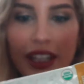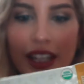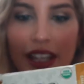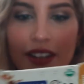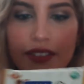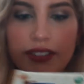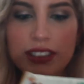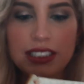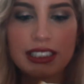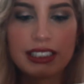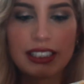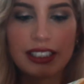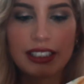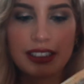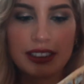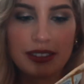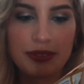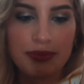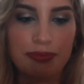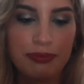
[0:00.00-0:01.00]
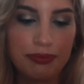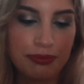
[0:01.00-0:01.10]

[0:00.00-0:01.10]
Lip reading: gave us a